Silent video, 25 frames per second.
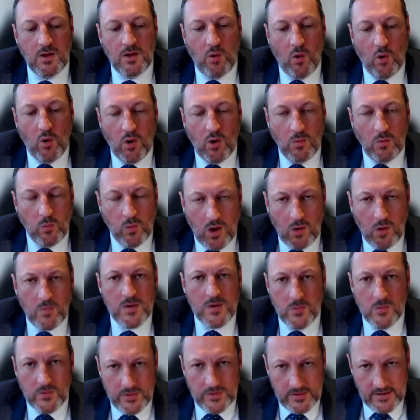What we
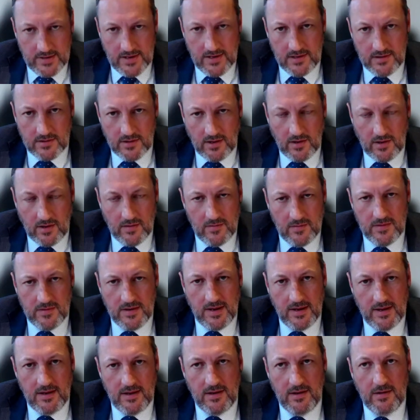will need though
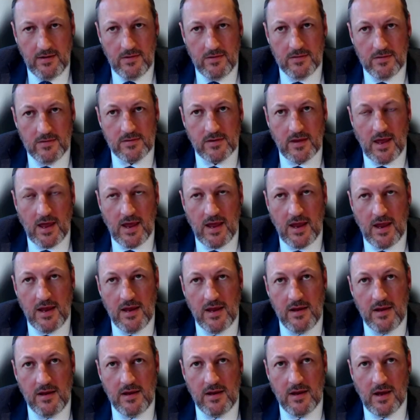is
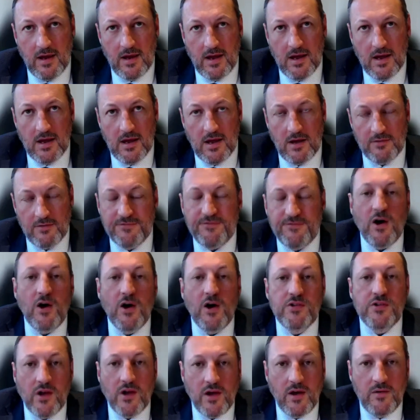a
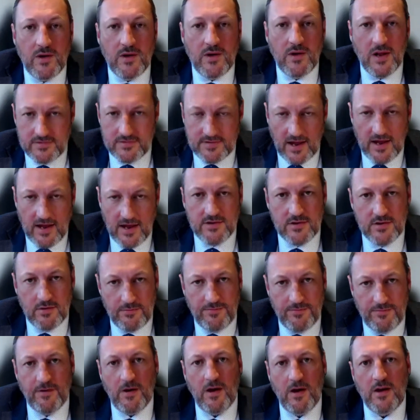photo, a dated
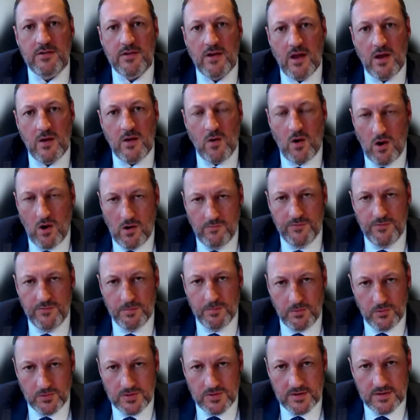photo of the
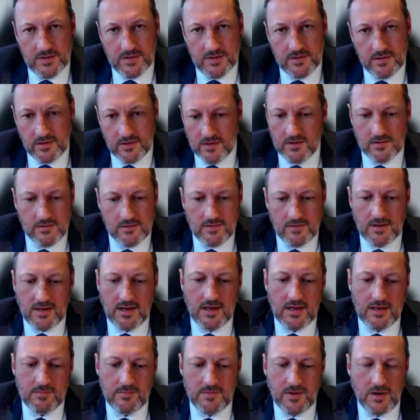bullion.
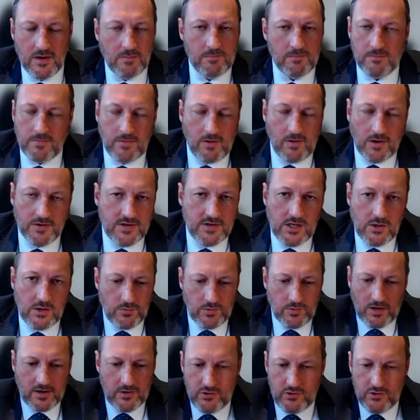Ideally
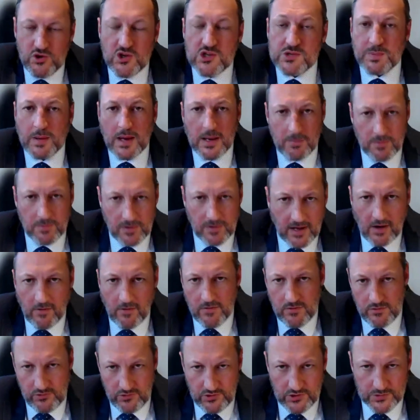like a
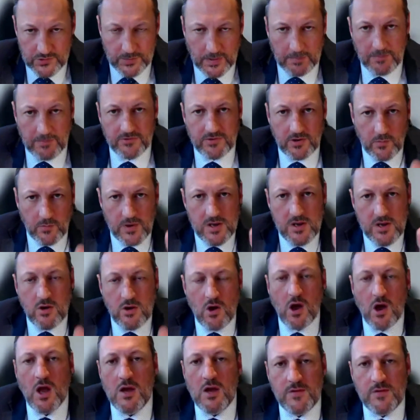current newspaper, so we
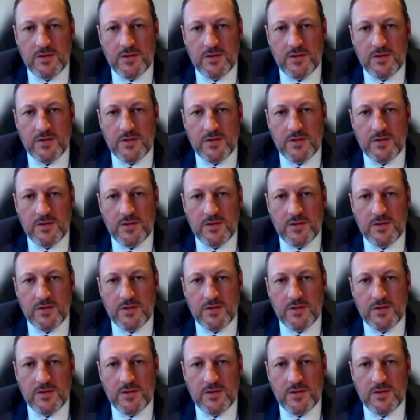know.